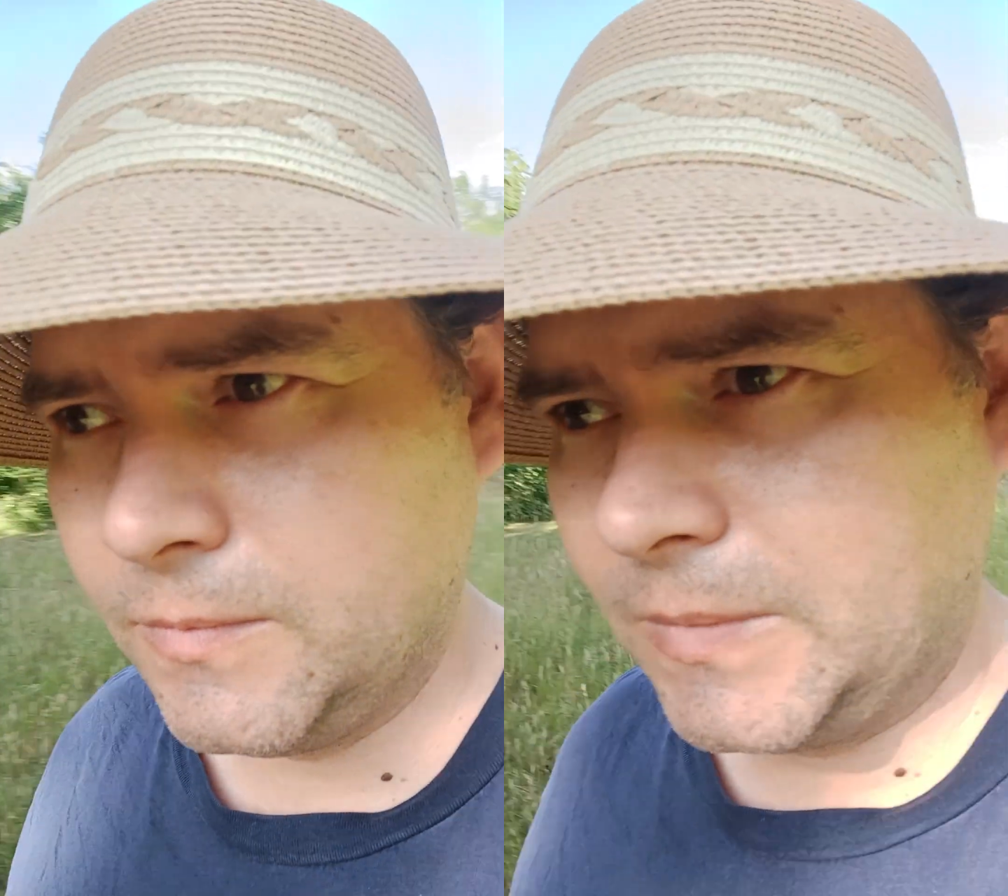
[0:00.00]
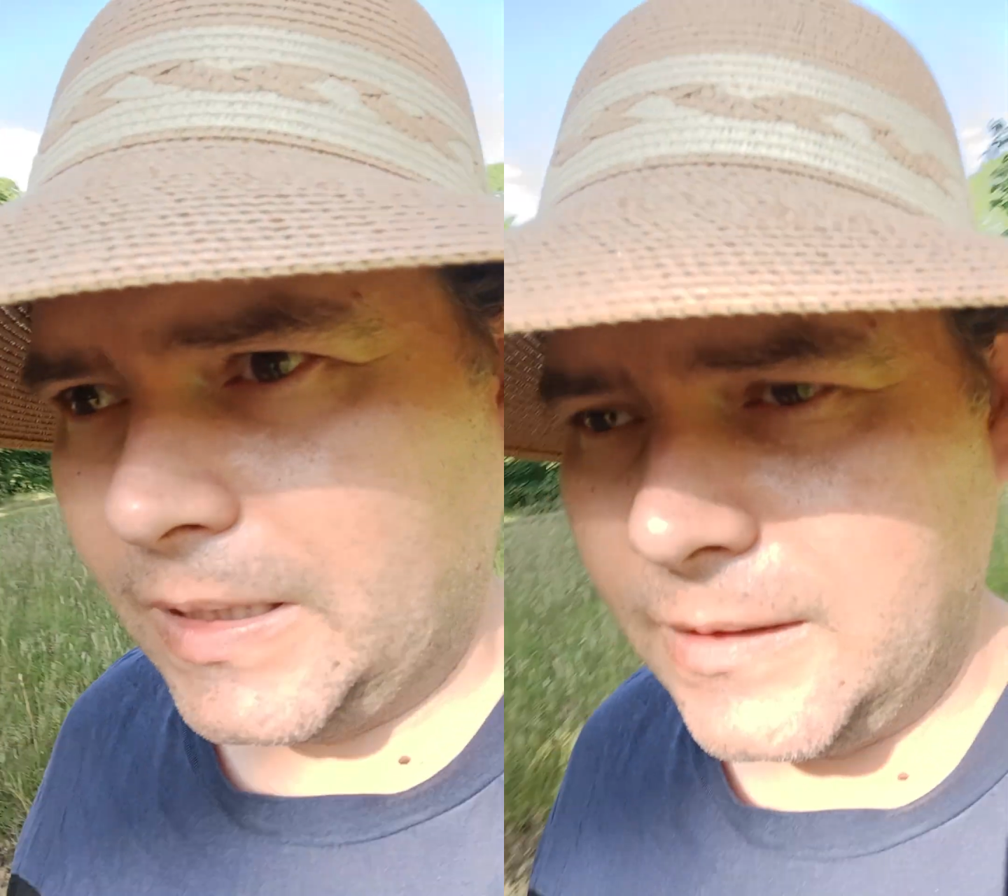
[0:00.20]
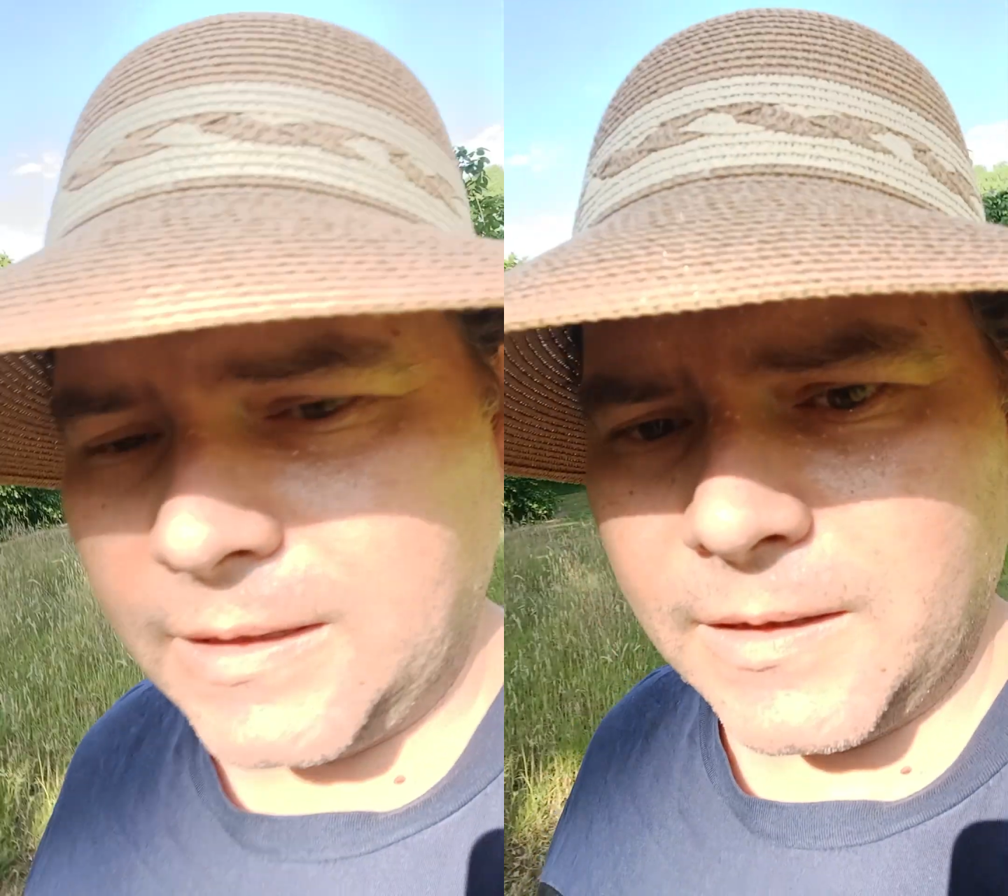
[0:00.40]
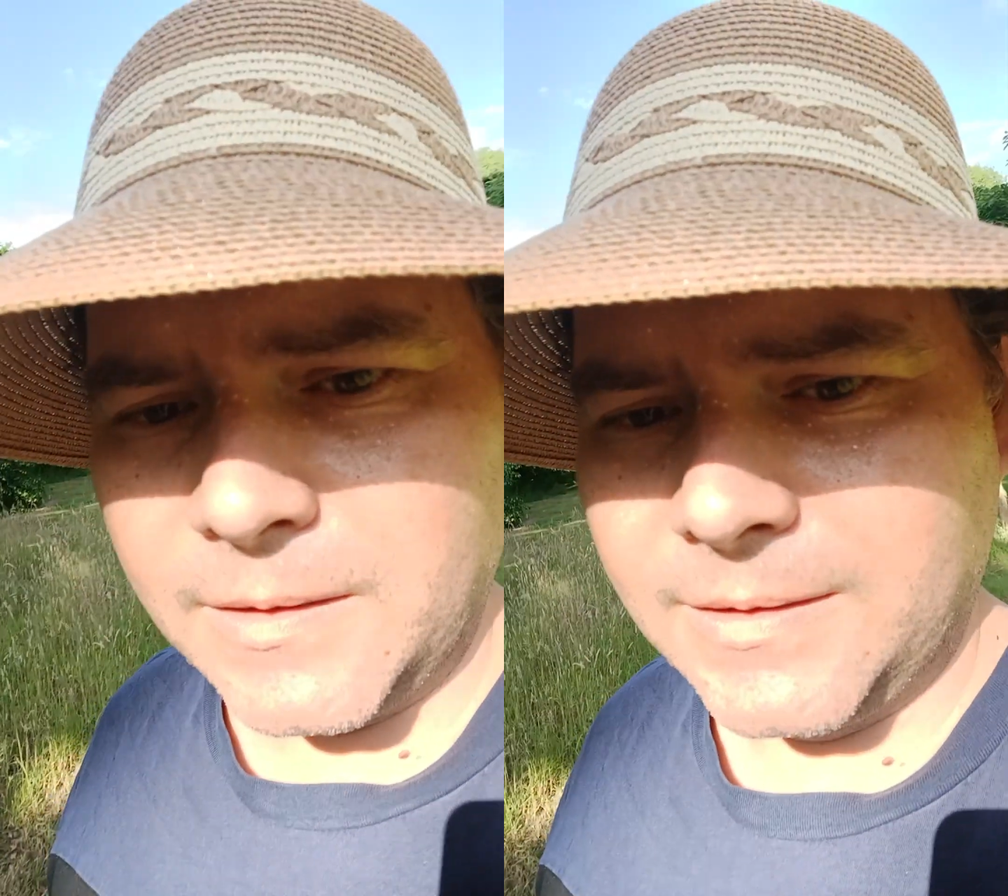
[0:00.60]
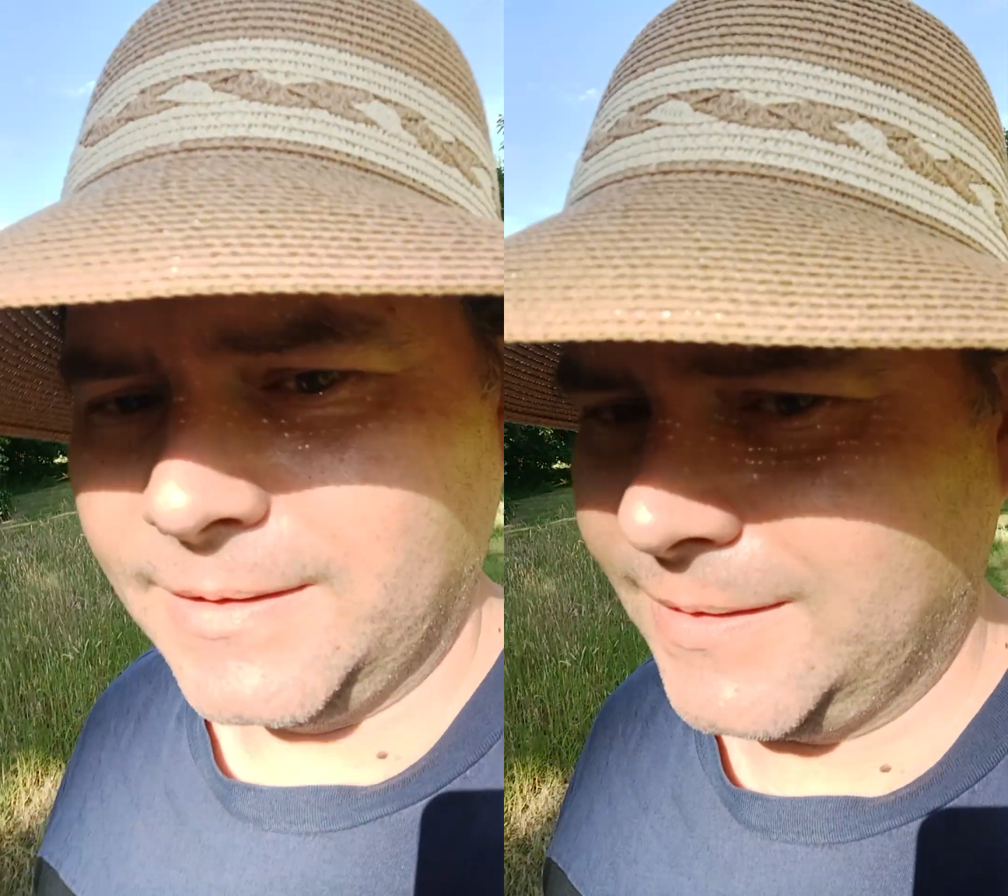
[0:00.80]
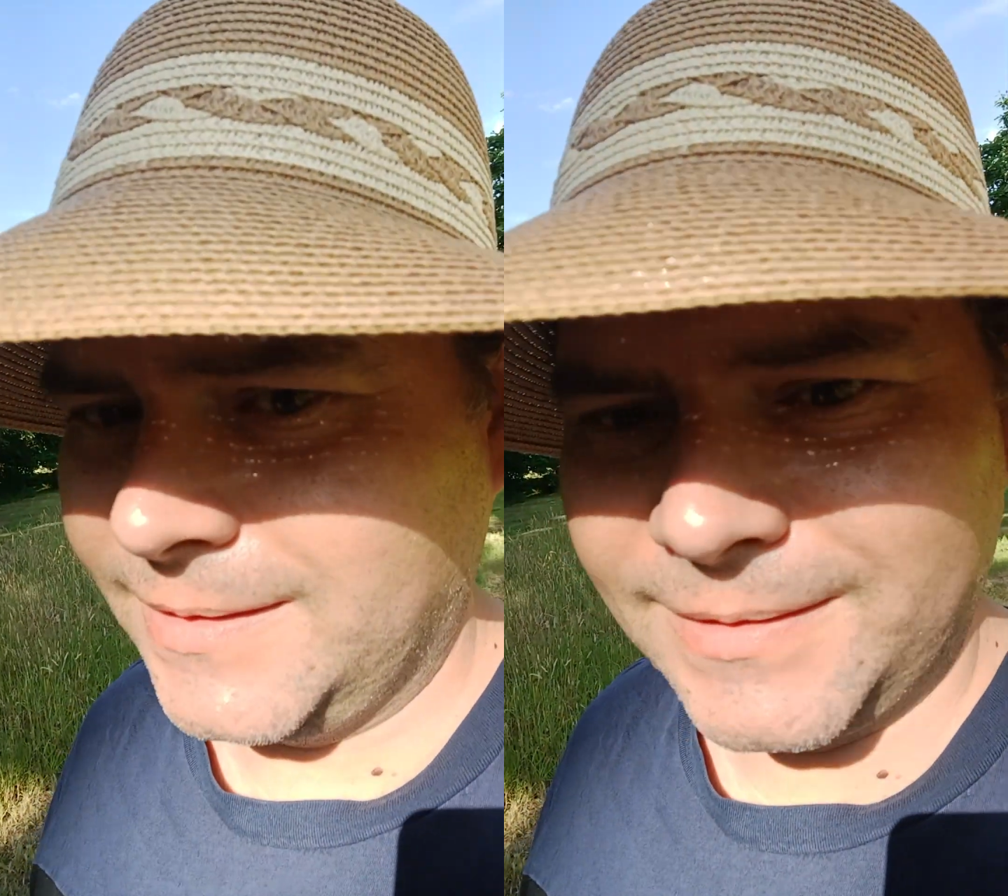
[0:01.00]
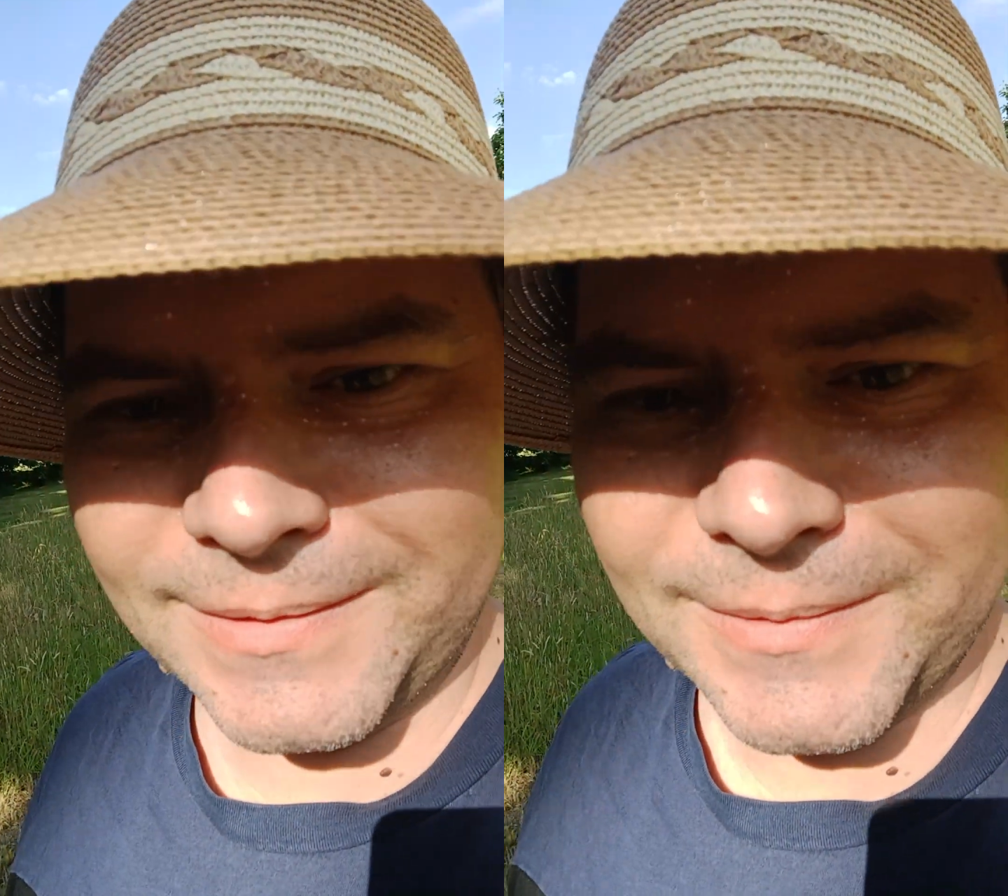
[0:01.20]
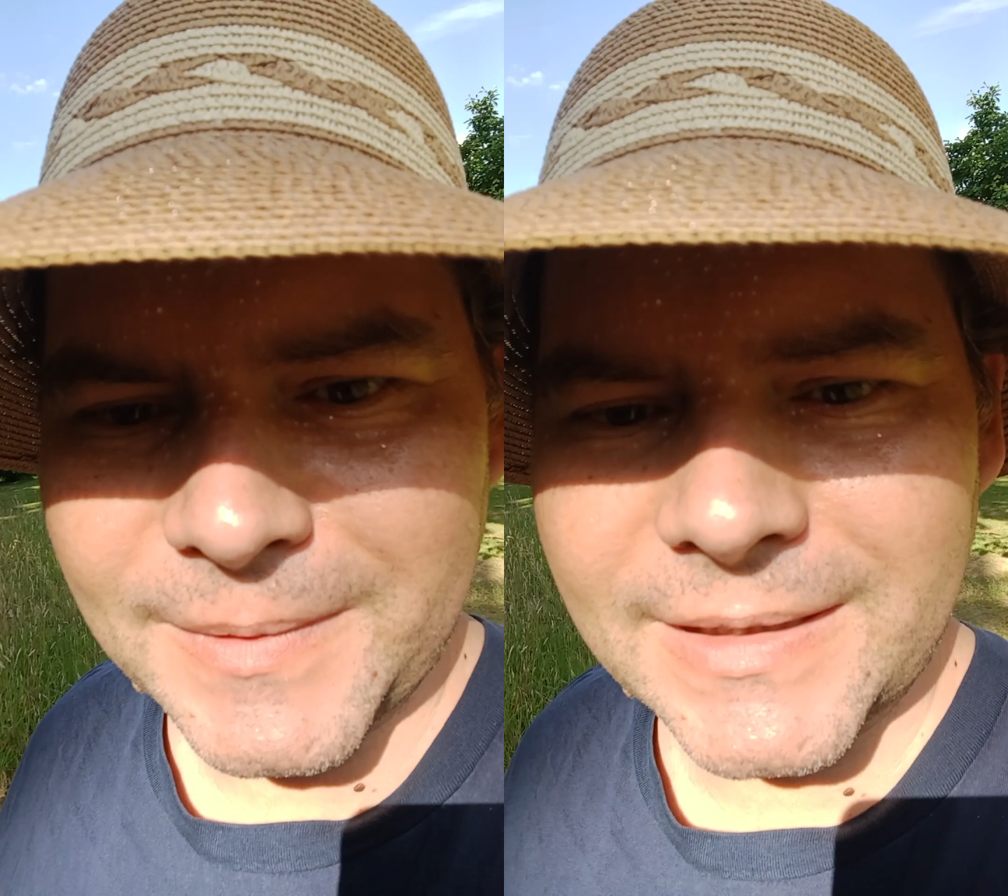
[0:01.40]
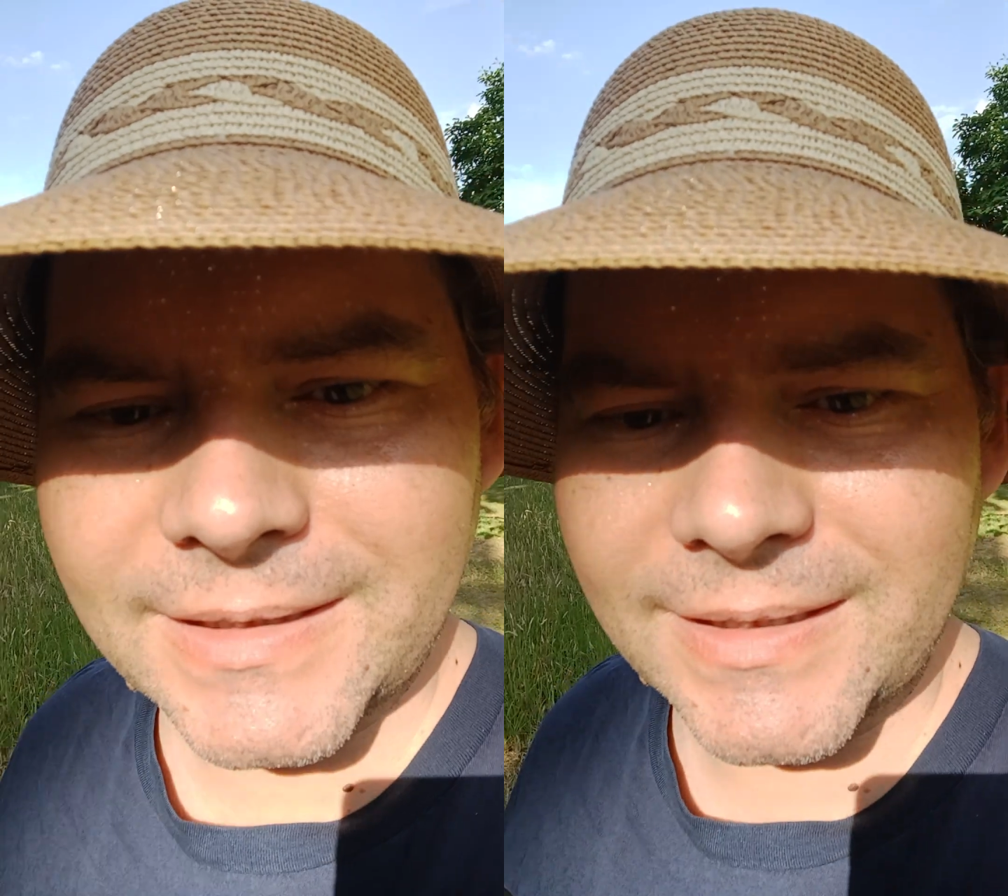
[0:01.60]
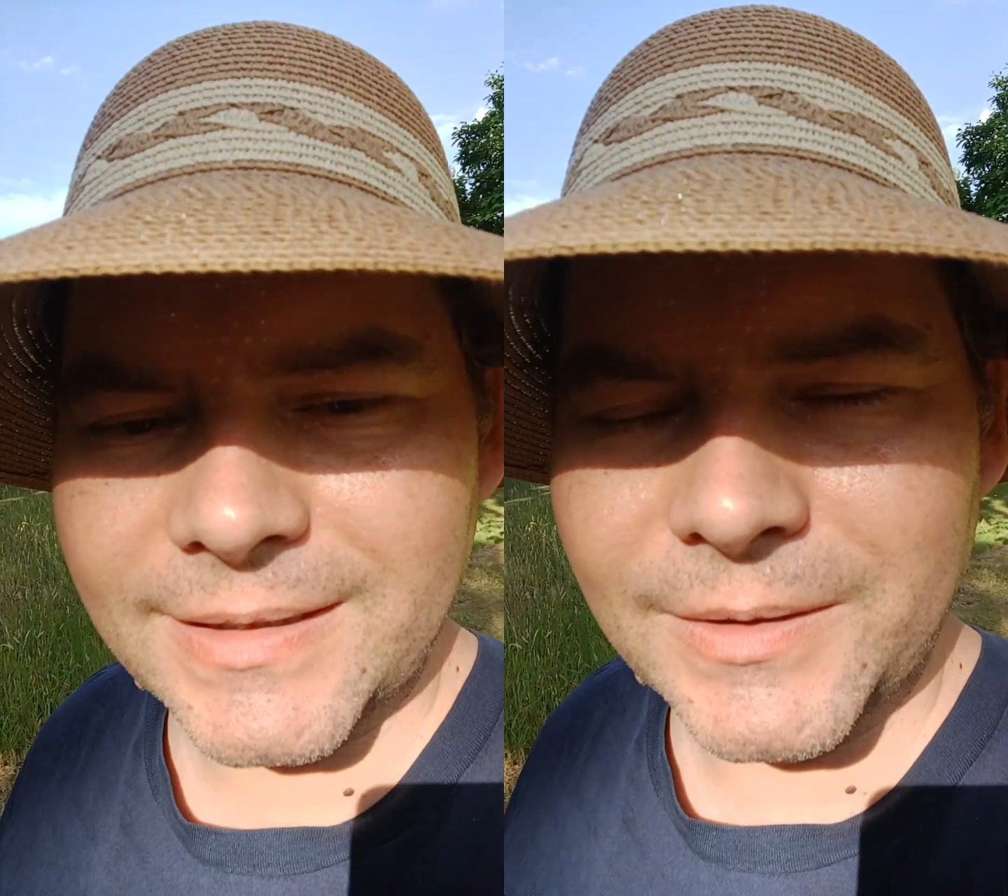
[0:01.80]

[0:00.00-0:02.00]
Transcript: And oh my god,